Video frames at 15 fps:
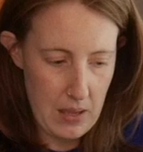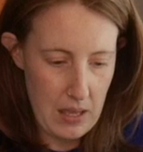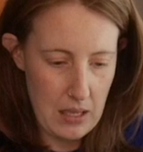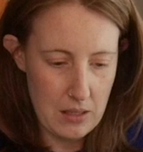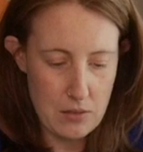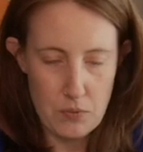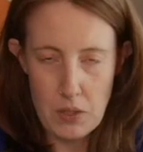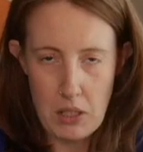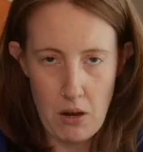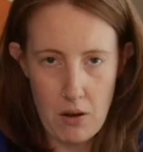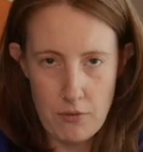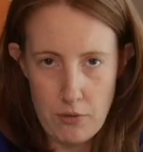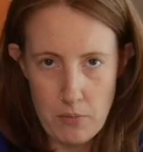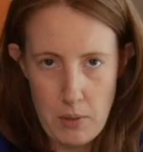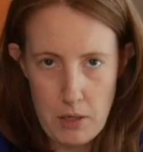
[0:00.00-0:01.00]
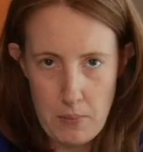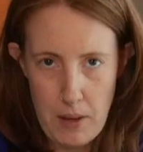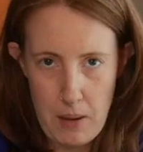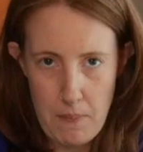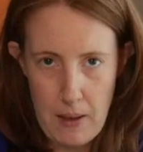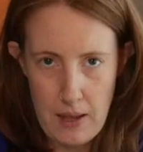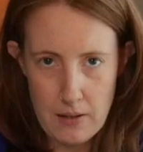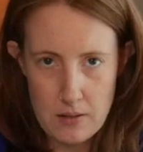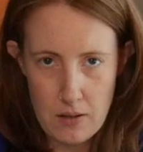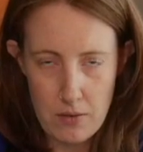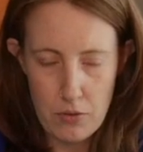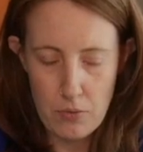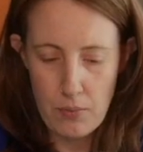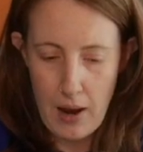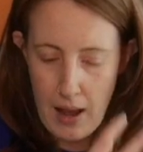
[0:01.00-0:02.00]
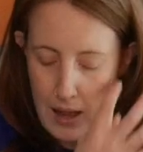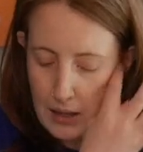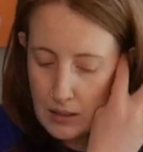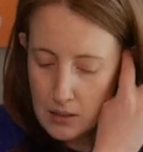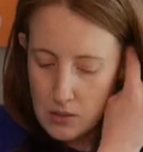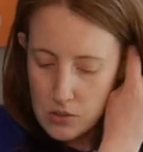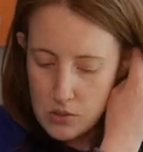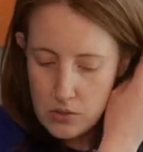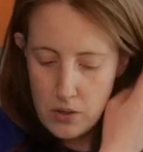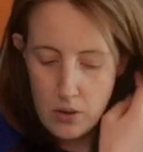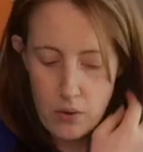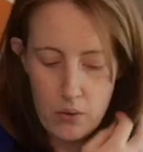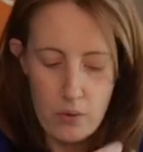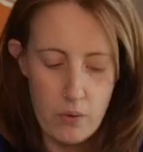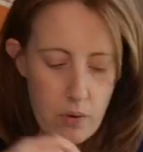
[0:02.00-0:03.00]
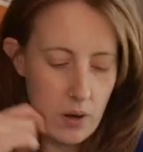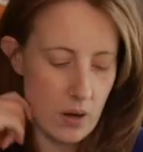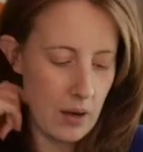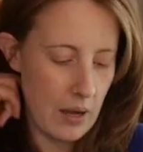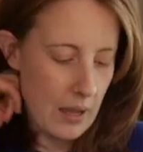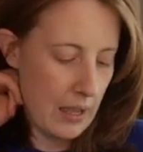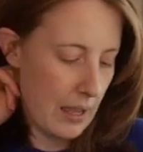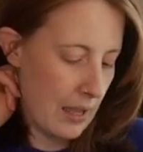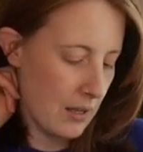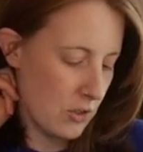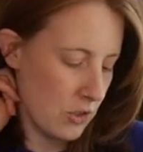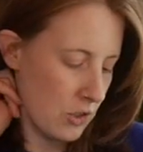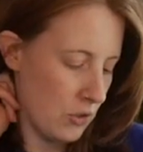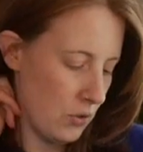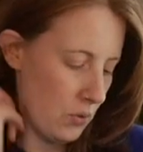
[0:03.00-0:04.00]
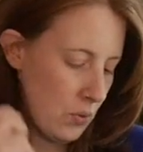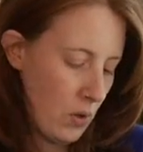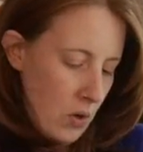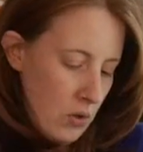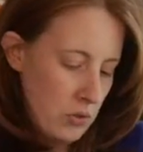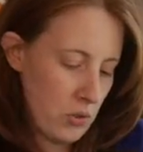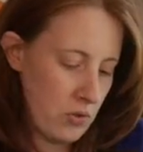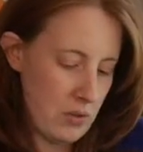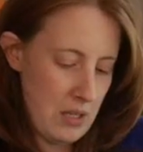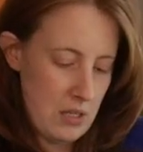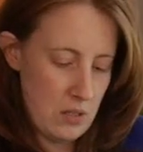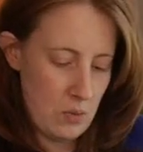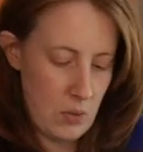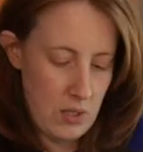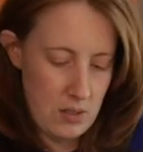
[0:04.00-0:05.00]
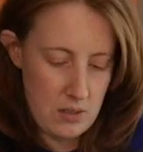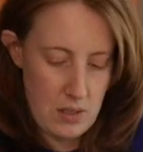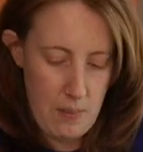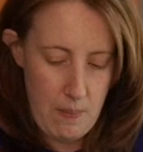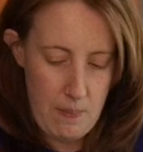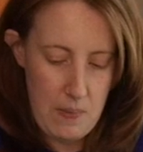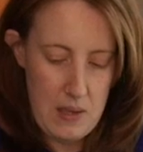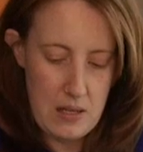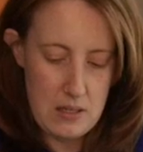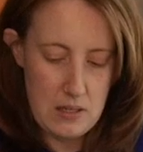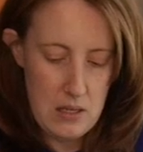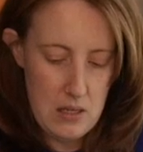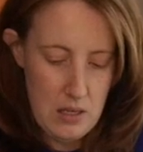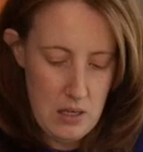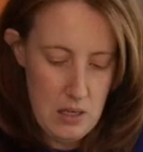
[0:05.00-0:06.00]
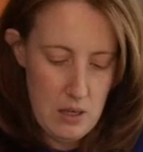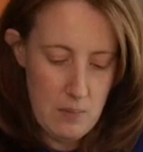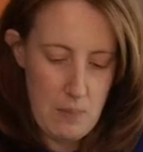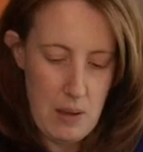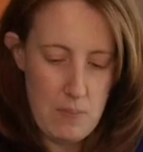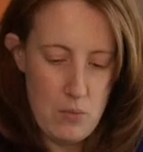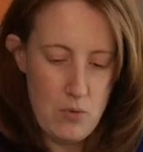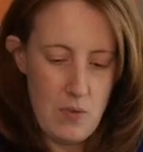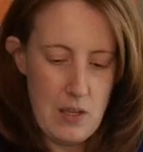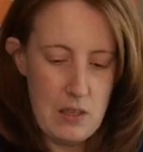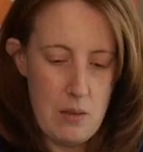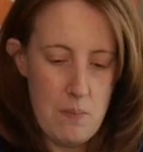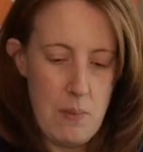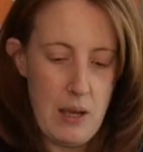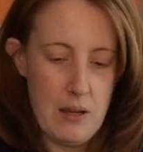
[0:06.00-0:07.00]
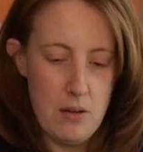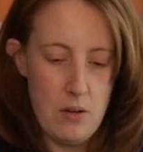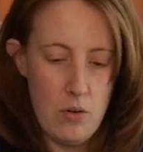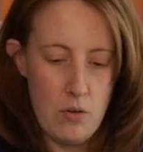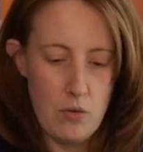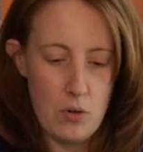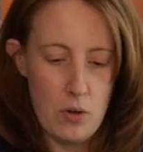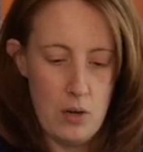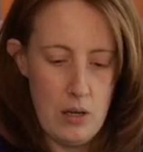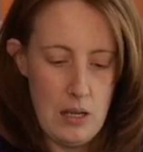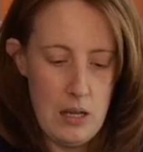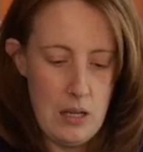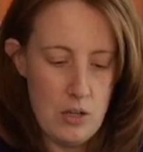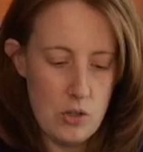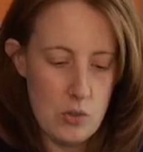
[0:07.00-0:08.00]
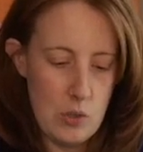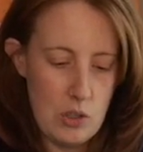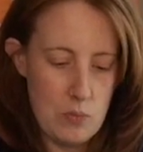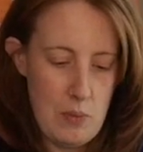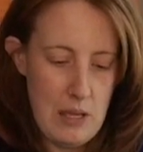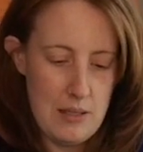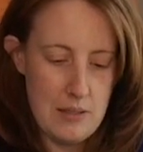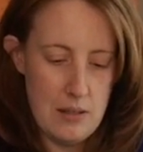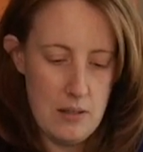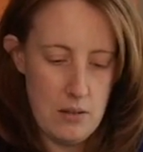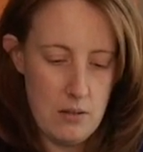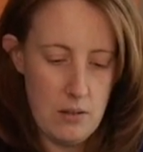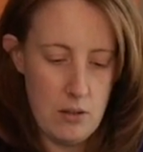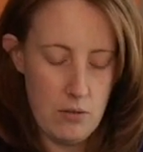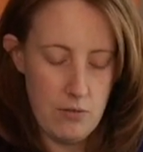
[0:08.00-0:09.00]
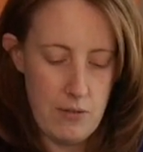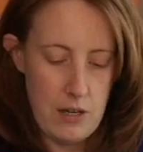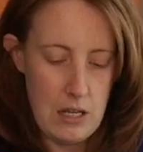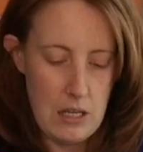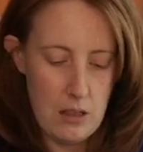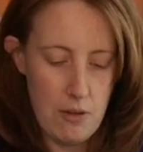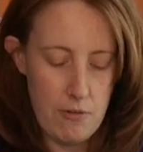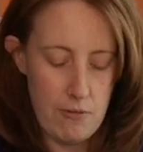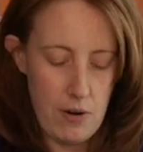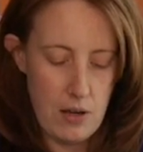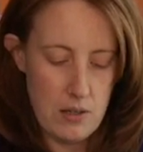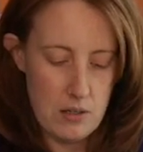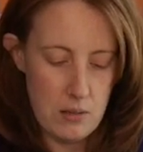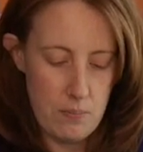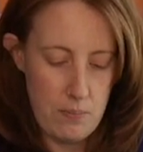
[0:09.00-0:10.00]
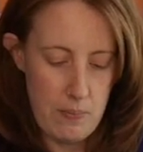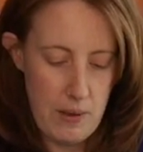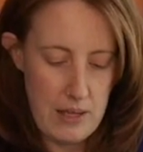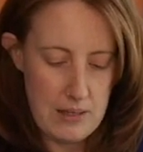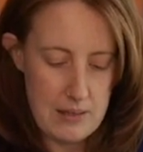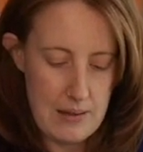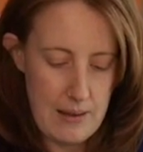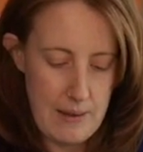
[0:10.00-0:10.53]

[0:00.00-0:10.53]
It's really hard for me to buy pants off the rack, so I had to alter these ones a bit by moving the button over an inch, which makes it a little funny at the front, but